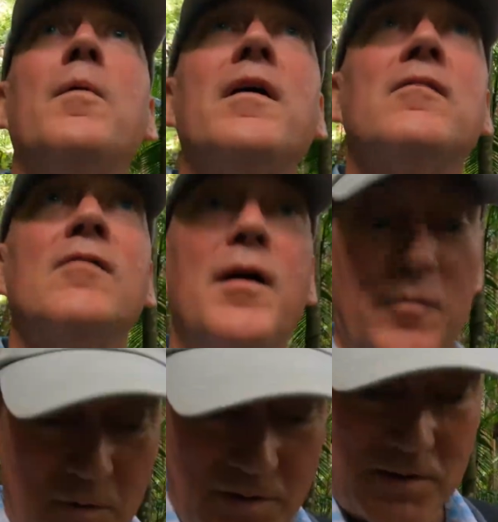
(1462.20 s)

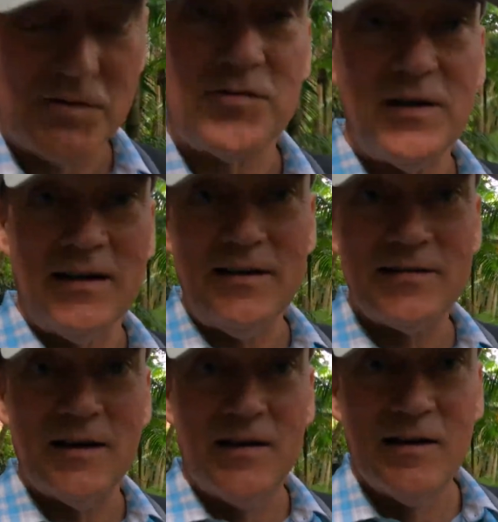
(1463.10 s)
we're under the
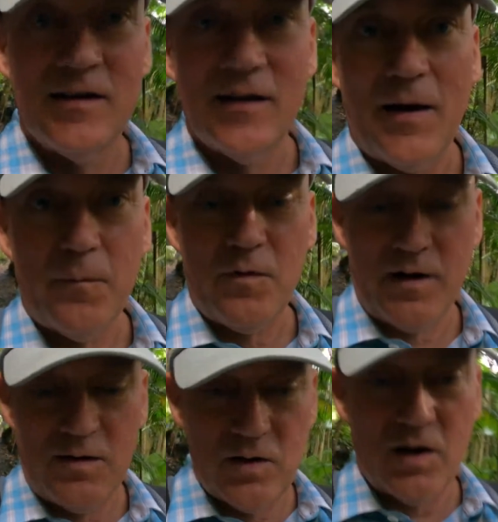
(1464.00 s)
trees, and we're
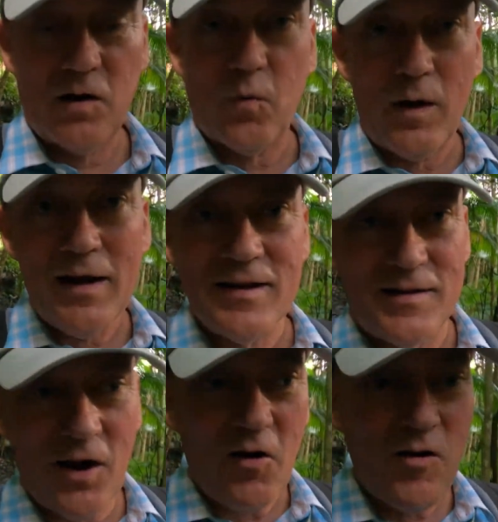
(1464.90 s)
in quite a
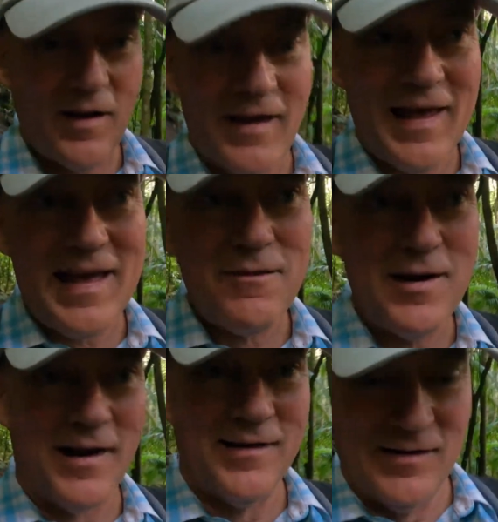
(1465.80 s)
dark
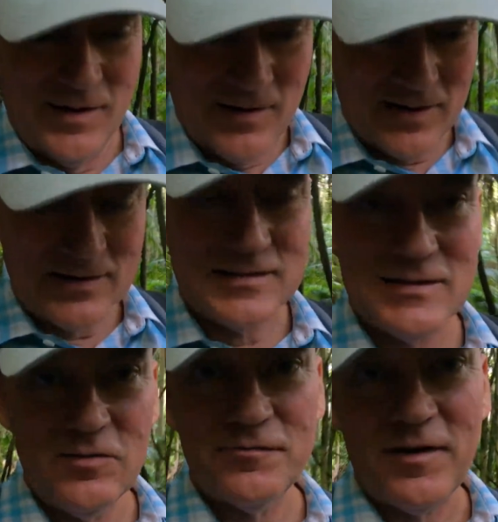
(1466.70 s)
area, and it's
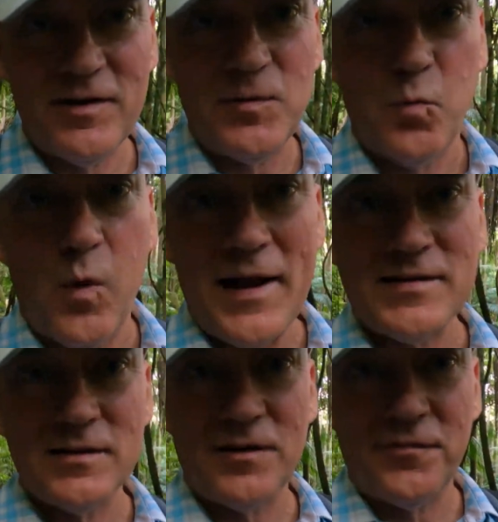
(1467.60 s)
still very
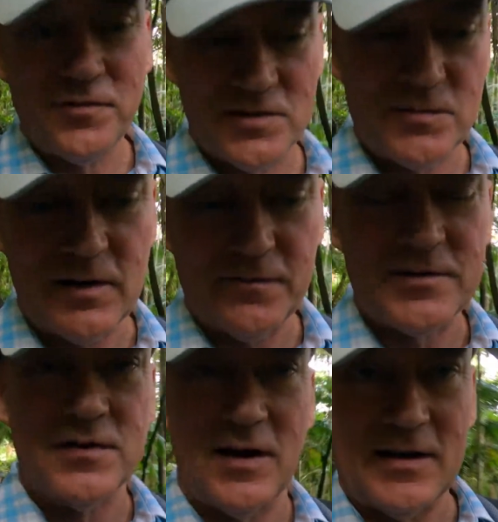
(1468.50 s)
wet underfoot as well.
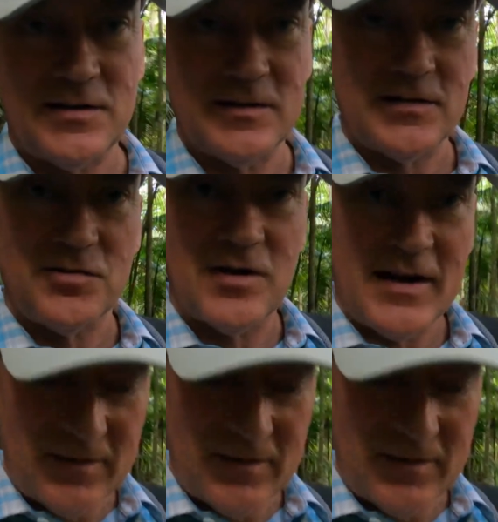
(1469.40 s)
Obviously, not had a chance to dry